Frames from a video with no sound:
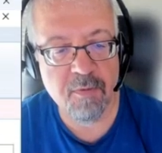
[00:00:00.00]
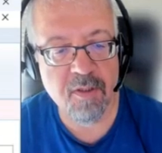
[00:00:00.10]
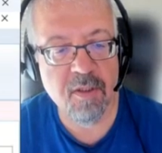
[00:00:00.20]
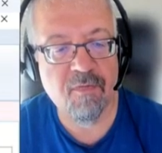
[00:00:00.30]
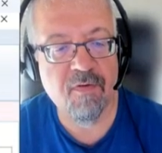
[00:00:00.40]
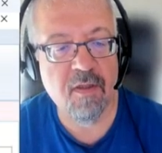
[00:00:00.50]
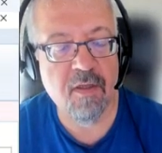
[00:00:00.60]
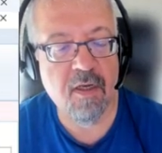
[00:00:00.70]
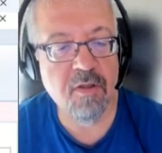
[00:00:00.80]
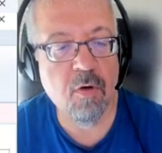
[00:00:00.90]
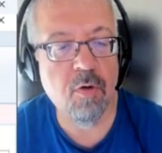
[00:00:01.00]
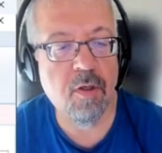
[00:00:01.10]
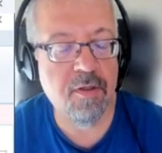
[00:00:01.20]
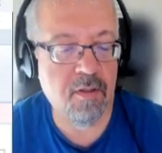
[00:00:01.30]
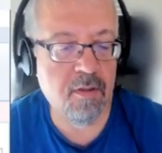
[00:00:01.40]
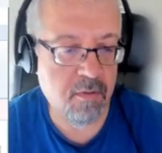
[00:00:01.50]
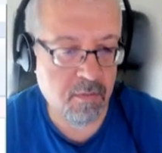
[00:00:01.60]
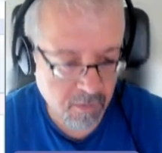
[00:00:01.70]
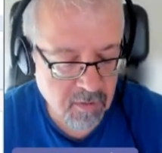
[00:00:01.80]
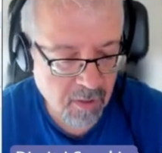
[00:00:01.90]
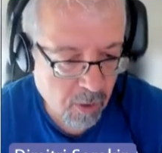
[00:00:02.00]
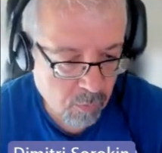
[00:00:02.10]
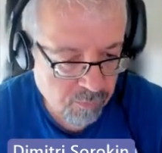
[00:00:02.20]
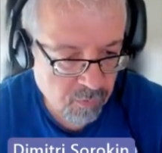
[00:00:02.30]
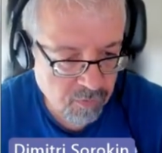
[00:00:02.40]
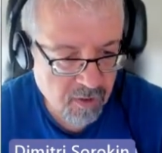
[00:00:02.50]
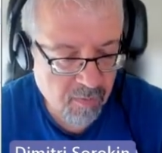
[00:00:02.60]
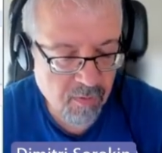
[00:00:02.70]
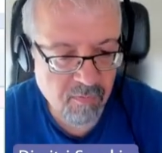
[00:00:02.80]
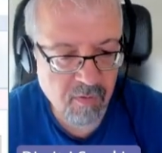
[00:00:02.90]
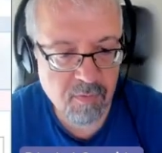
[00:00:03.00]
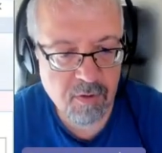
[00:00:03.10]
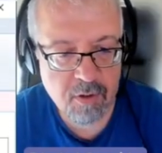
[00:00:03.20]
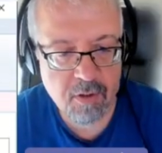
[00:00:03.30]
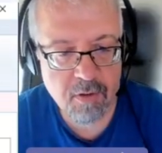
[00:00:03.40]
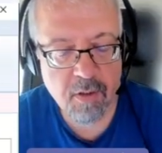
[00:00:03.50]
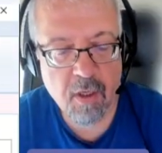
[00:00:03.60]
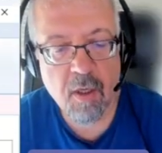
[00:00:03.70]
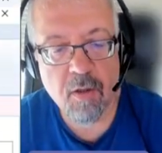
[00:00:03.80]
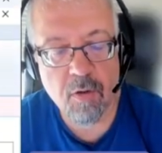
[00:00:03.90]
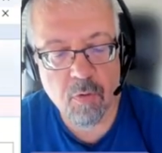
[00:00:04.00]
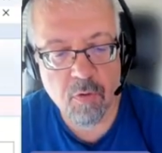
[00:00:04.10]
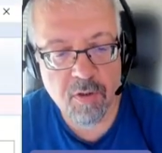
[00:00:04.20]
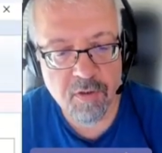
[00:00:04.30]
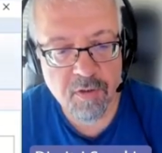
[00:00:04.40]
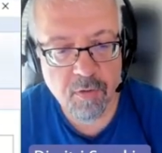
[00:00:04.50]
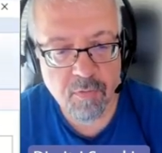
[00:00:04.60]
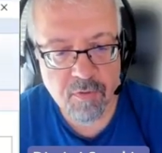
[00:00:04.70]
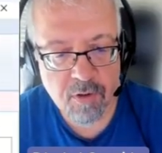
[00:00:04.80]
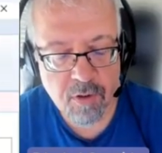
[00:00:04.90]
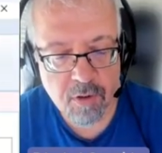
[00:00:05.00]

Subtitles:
That means if in case only this column, for example, will be changed, no history of the